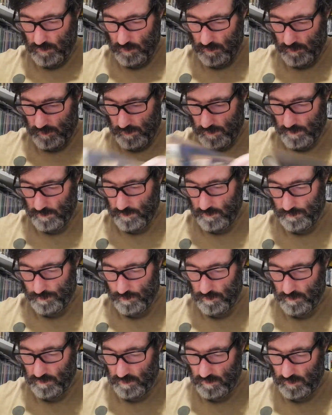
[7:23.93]
another
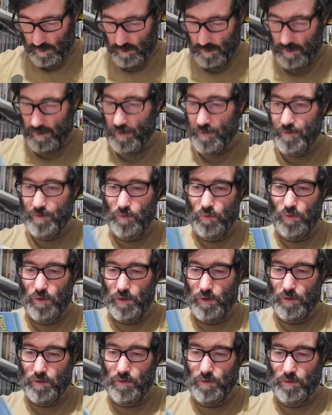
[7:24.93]
postcard, another
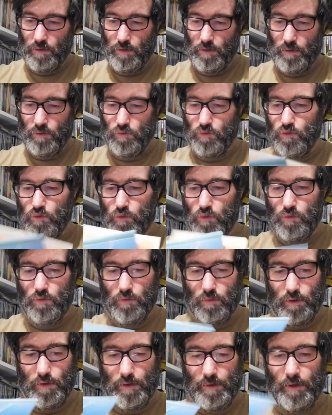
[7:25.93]
one, two,
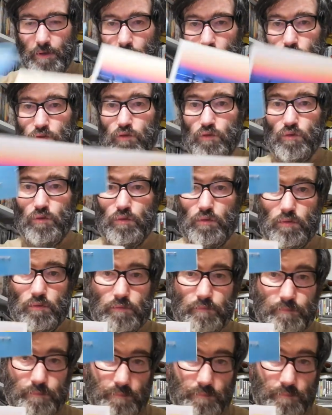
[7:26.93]
another two.